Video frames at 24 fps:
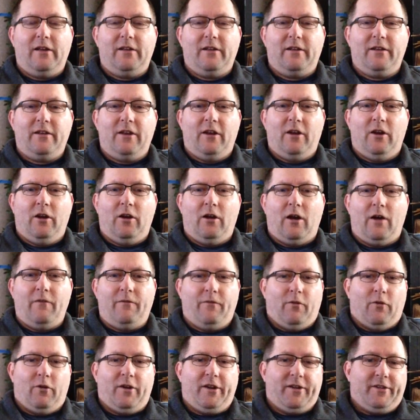I'm
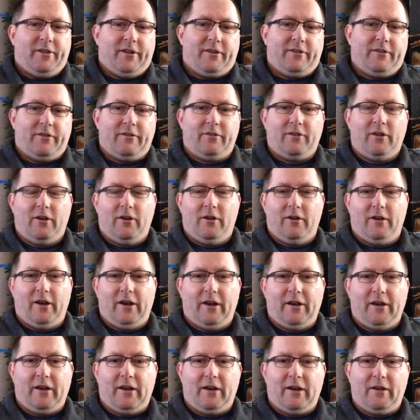46 years old,
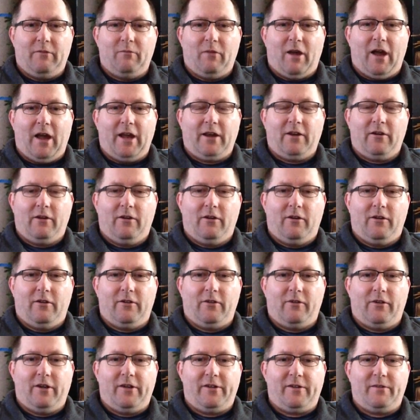and my goal
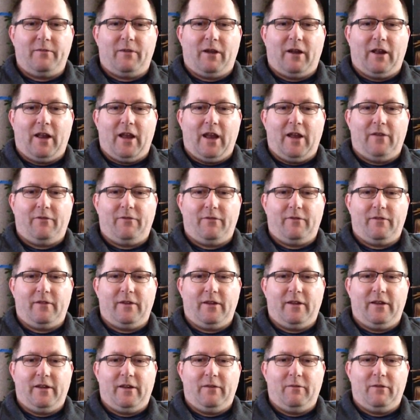the rest of my life,
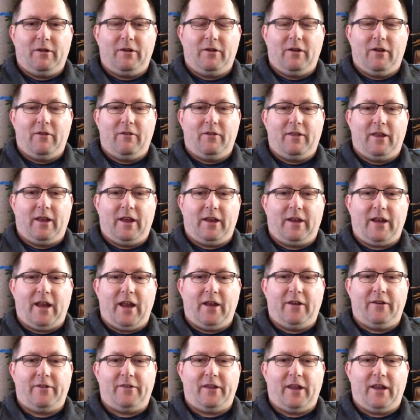I'm going to do everything I
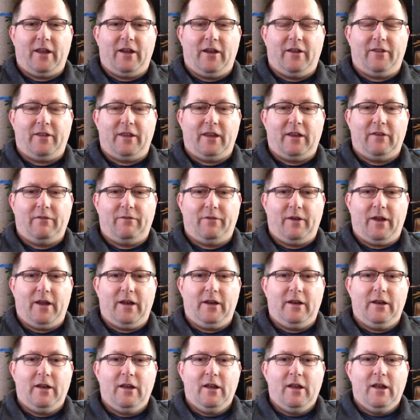can to stay healthy and
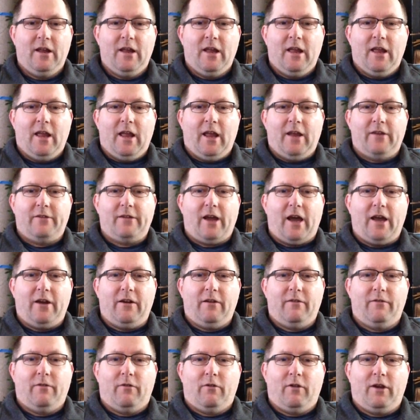fit and try to
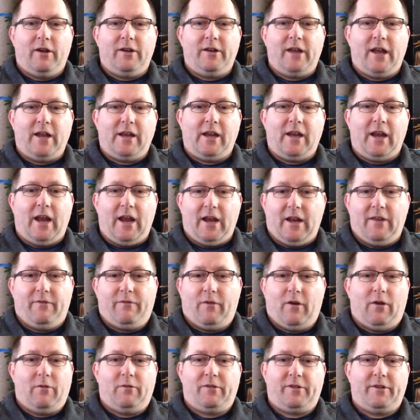avoid taking any
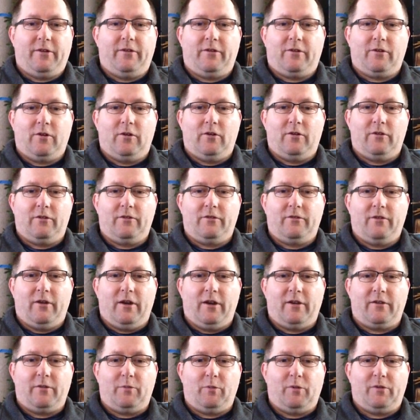pharmaceutical
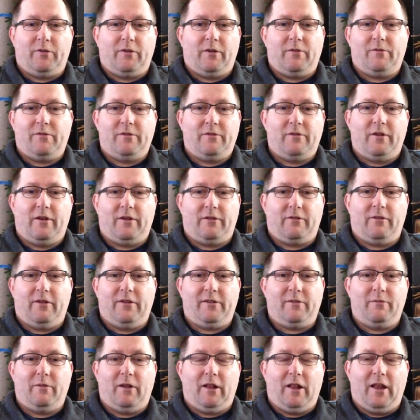drugs, prescription drugs the
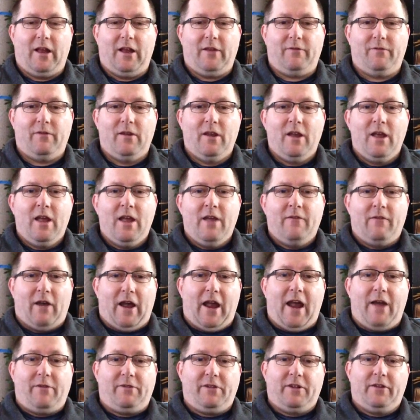rest of my life. If I
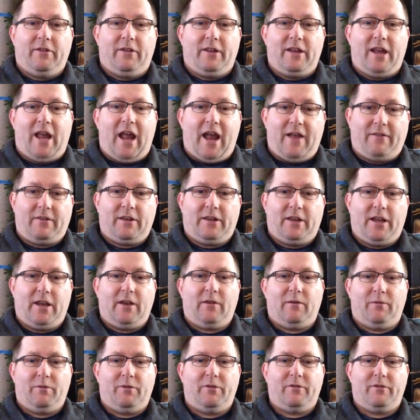absolutely have to take
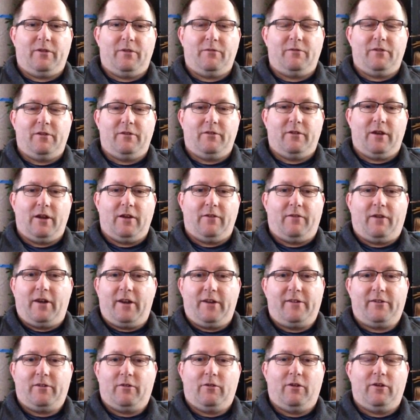a prescription drug of any
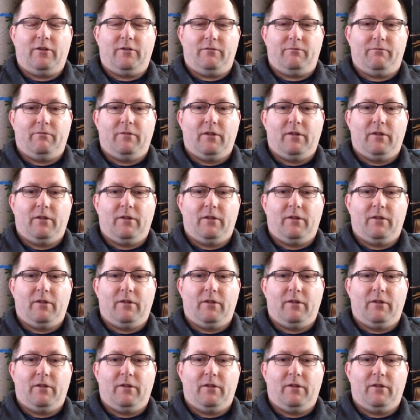sort,